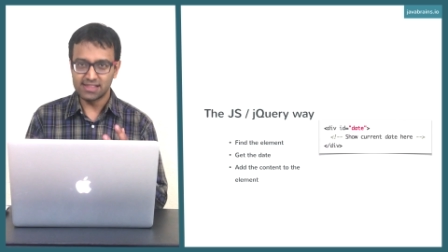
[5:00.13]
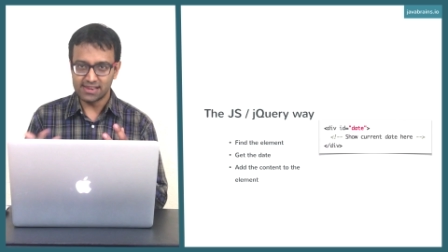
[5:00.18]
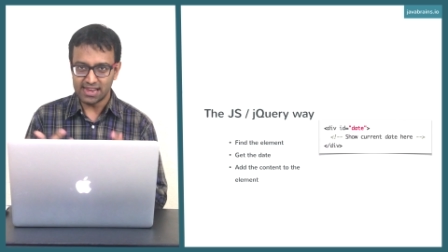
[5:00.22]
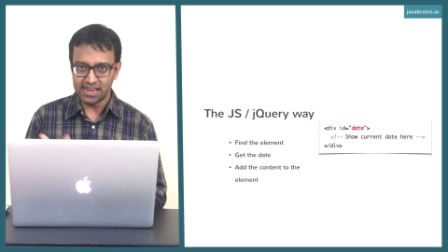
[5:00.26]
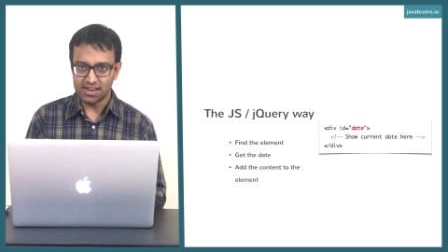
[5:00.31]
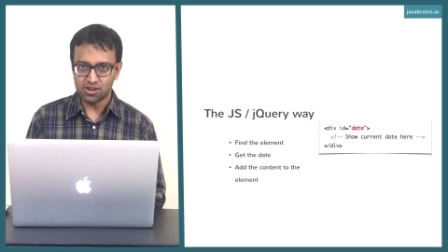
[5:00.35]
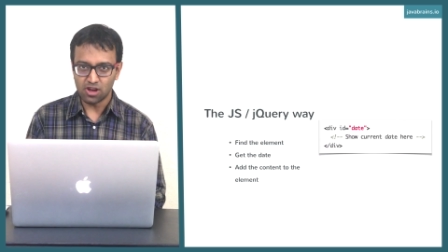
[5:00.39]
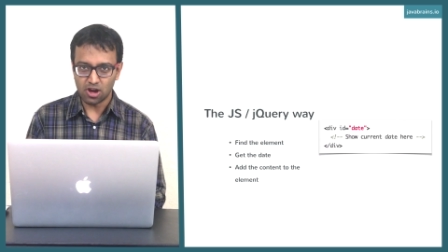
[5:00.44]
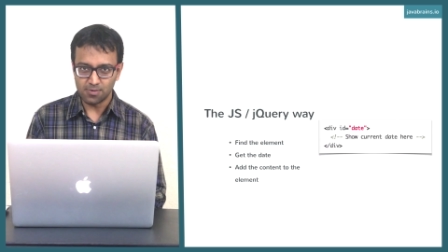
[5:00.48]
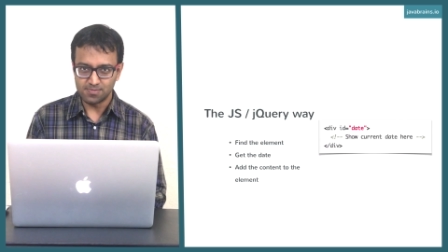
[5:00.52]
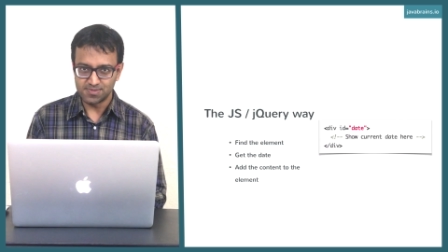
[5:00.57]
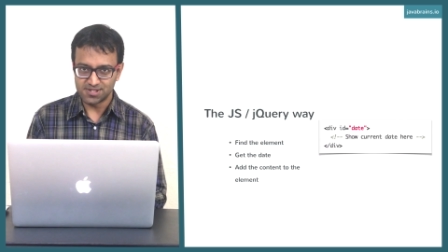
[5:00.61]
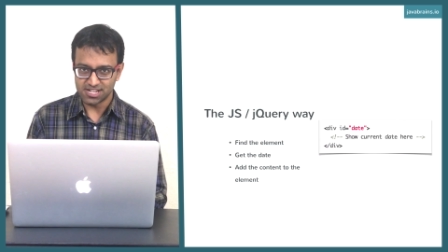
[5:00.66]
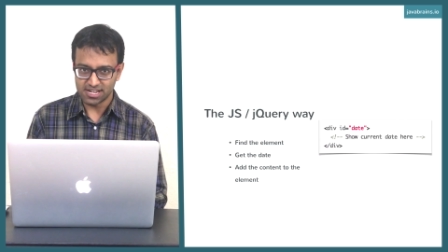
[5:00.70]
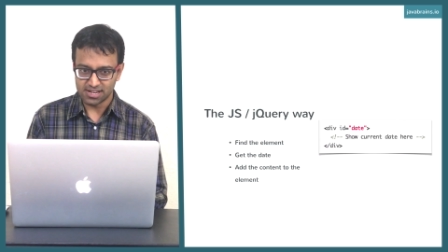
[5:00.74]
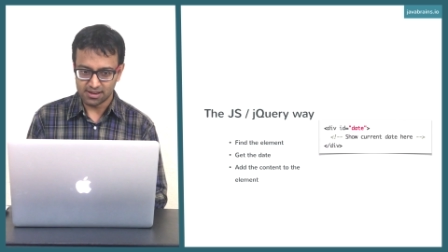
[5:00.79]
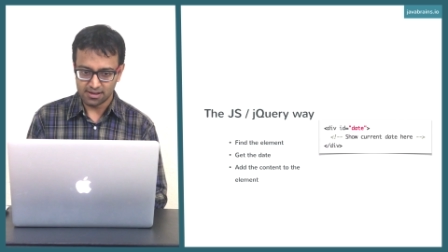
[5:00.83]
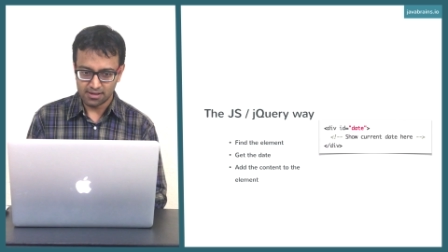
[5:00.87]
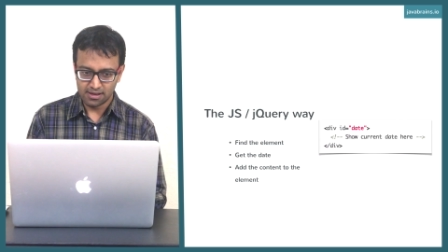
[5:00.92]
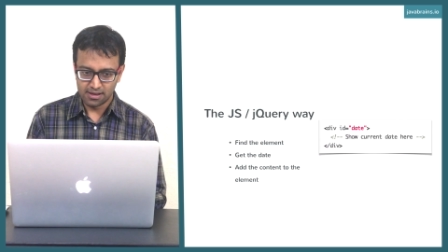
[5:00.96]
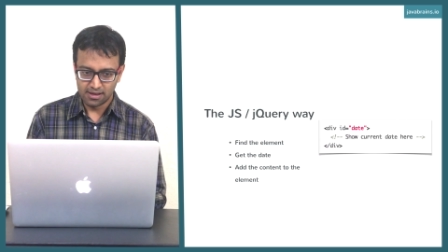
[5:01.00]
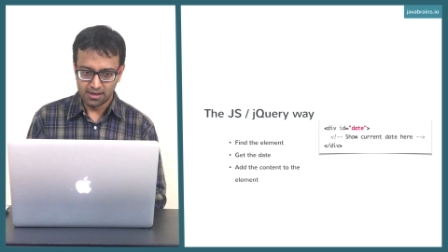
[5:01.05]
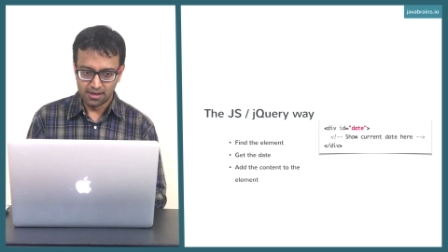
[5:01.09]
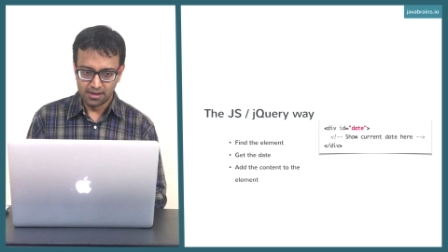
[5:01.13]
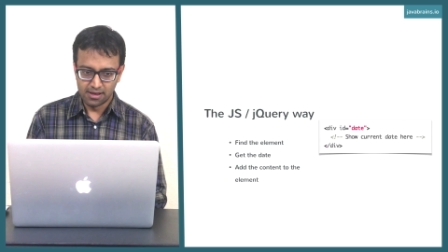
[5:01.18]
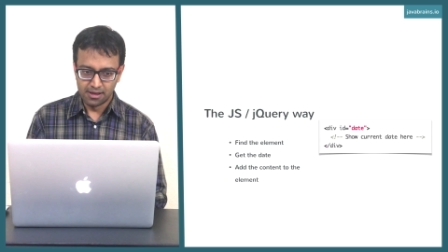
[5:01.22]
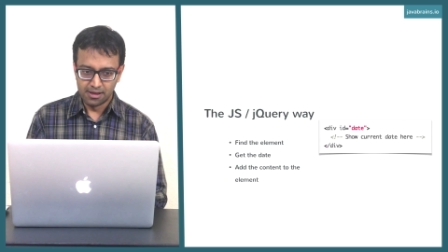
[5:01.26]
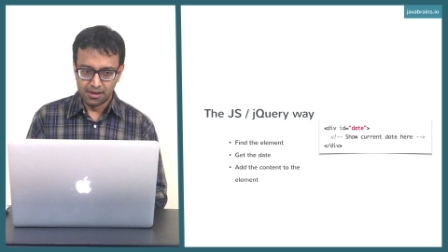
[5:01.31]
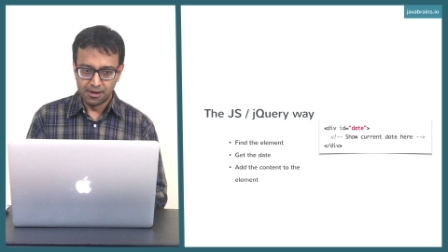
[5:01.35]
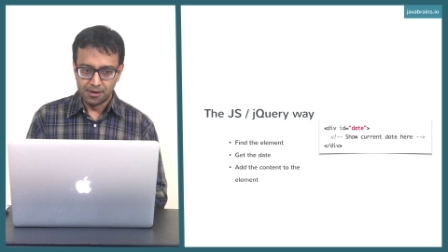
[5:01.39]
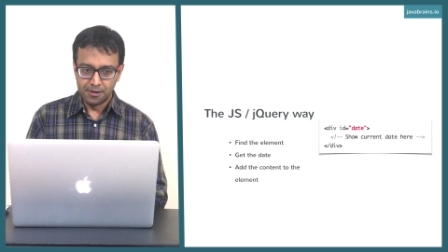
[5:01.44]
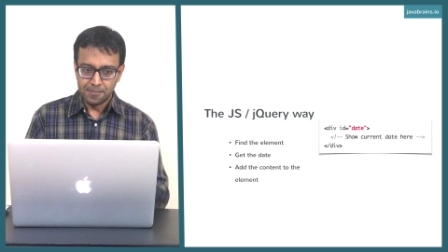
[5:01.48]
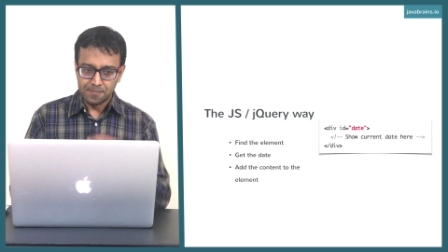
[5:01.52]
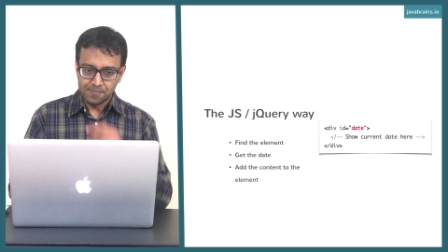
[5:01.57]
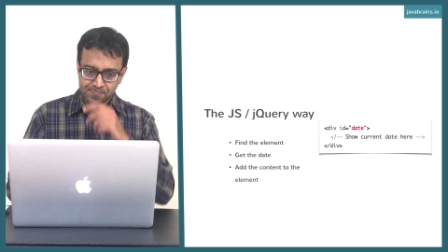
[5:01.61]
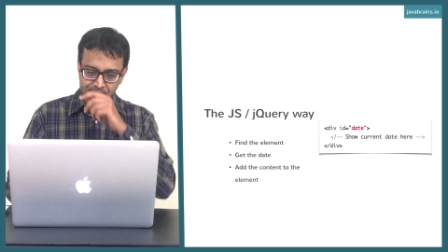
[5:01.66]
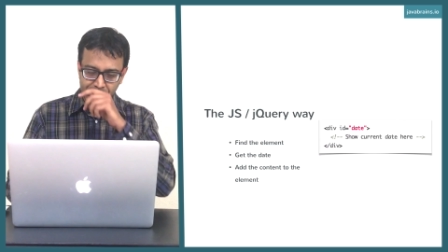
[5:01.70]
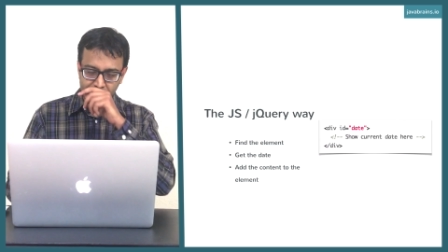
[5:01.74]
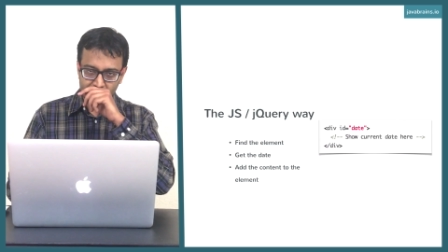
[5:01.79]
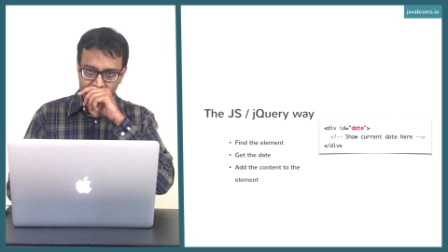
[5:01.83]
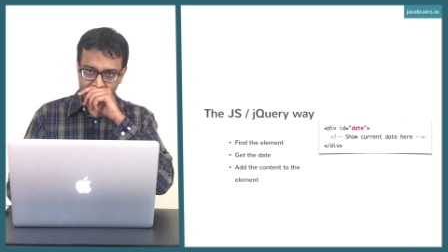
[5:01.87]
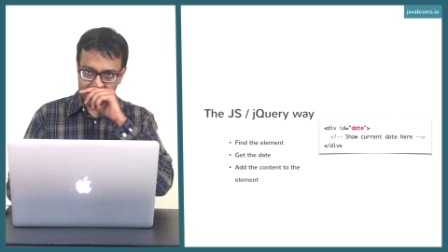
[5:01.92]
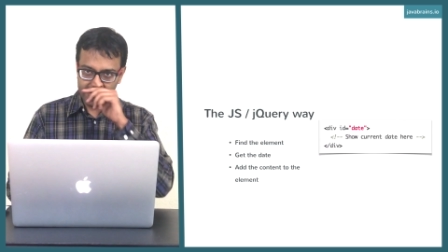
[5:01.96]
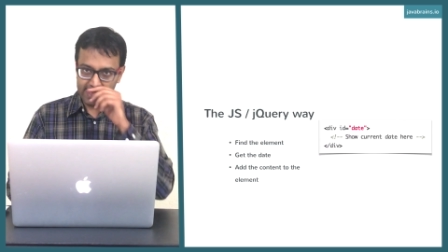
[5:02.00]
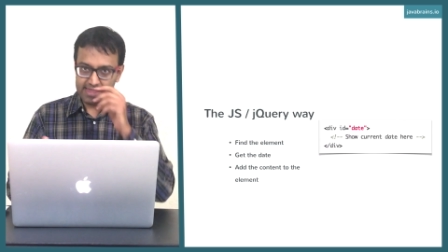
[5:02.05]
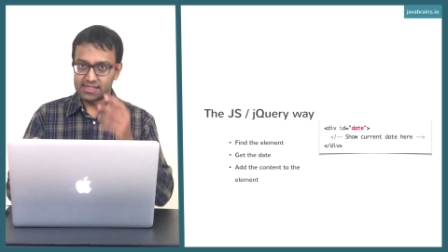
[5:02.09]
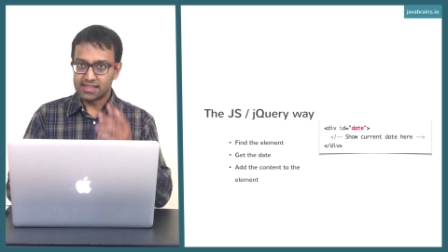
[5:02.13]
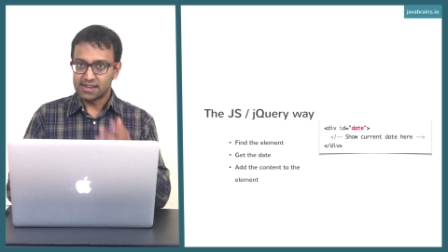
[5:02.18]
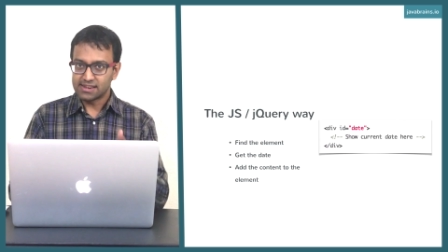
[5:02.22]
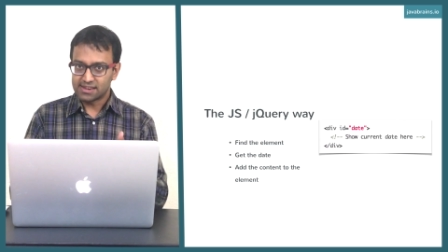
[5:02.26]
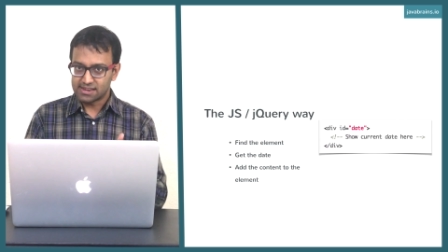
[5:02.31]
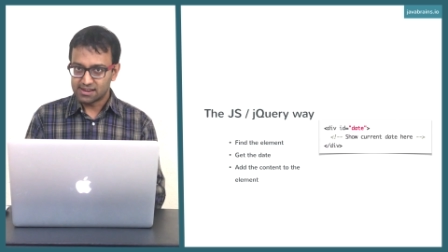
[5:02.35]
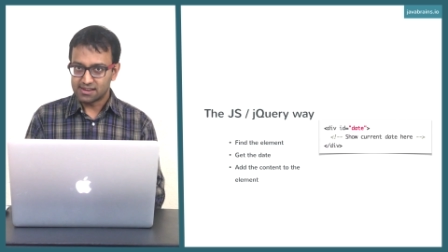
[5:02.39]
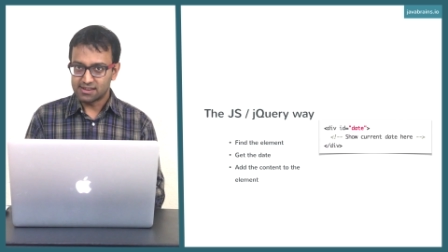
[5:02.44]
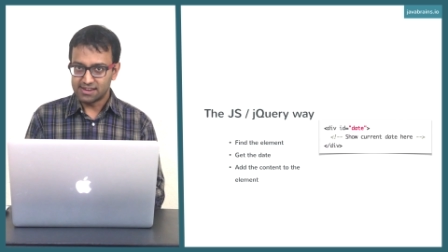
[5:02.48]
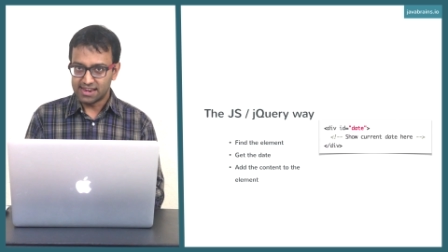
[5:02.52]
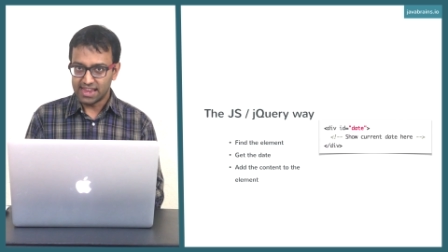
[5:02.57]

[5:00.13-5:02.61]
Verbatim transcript: the date object get that